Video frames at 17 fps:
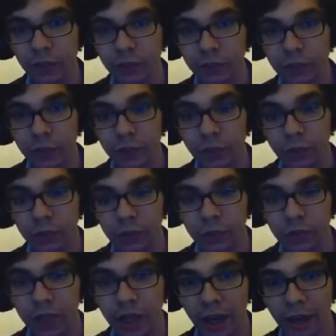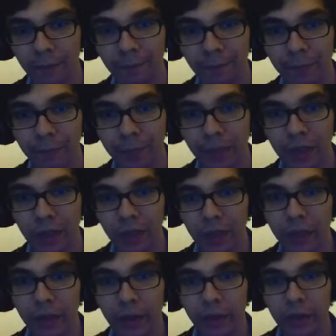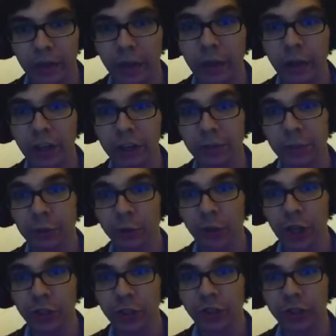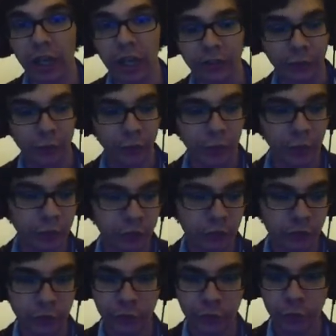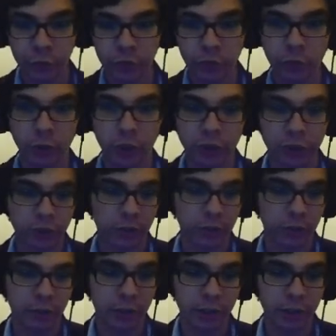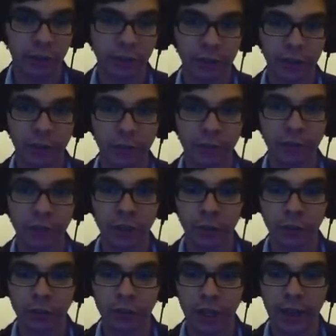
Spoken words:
So yeah, thank you guys so much for watching. Like if you enjoy watching, subscribe to my channel if you like my videos,